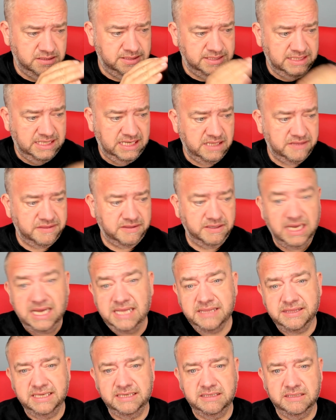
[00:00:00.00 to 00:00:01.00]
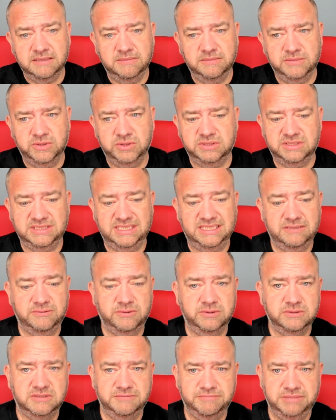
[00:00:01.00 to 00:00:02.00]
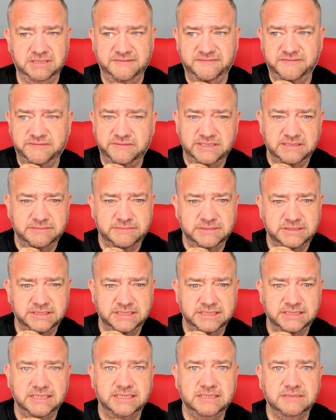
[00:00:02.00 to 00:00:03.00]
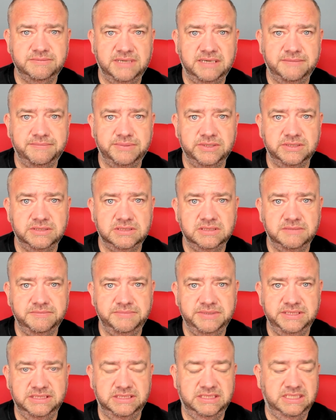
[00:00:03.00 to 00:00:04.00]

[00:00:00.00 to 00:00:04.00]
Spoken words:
I think Mo Salah wants to play for Real Madrid. That's my personal opinion.